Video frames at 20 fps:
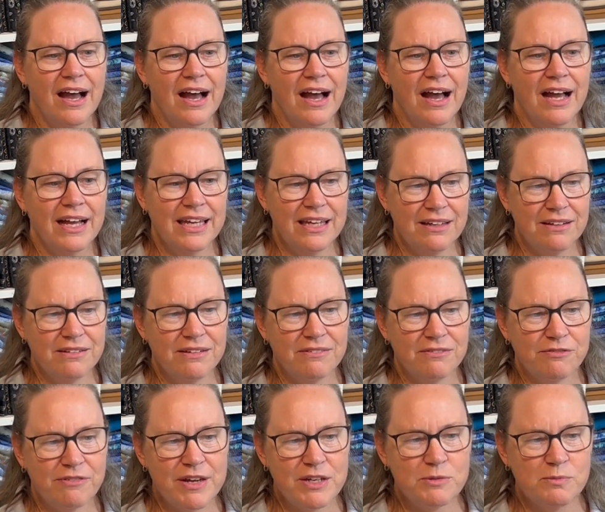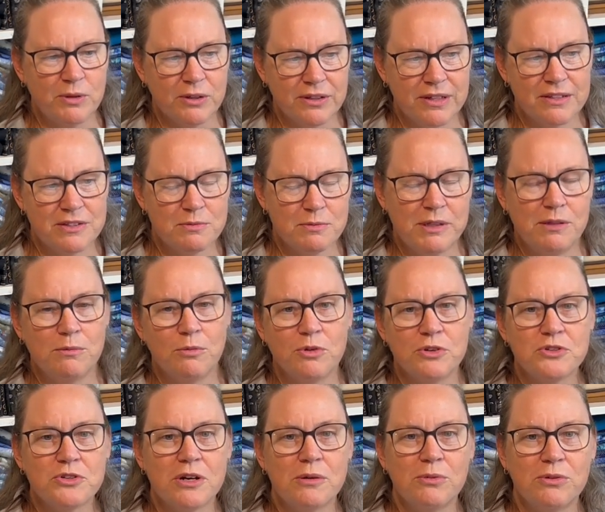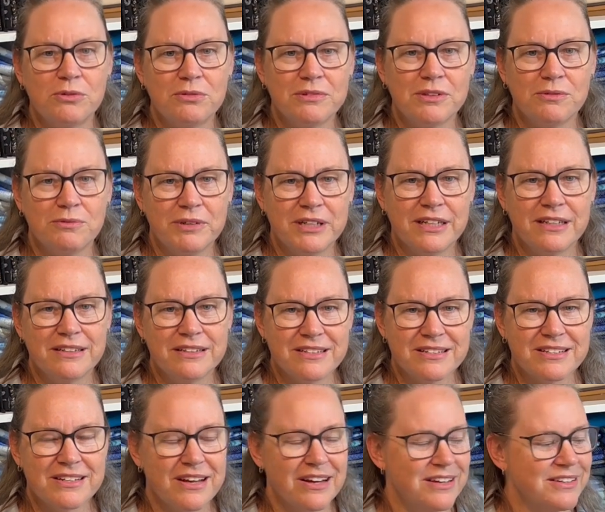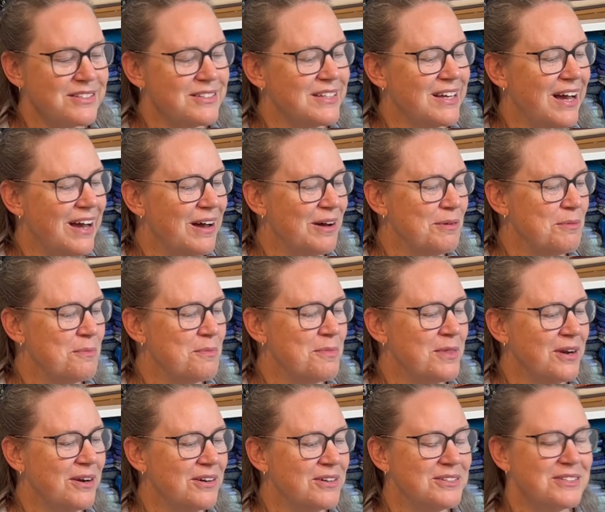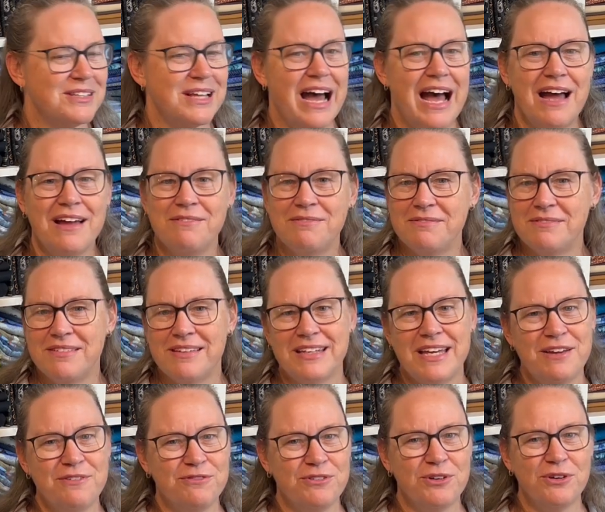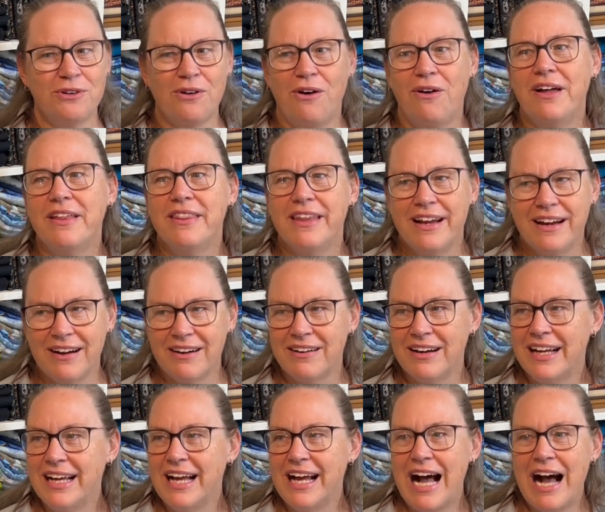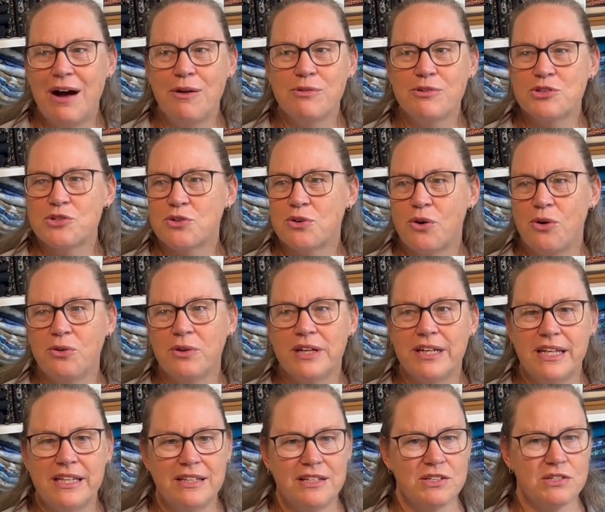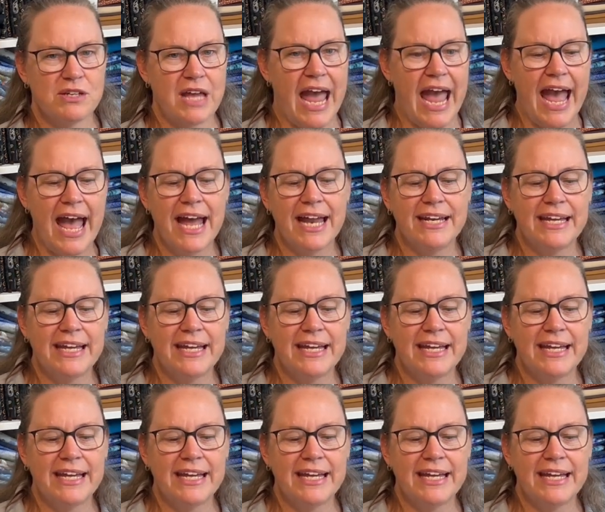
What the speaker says: Again, Facebook gets me in more trouble than we can discuss. If you're on there, I was scrolling and this ad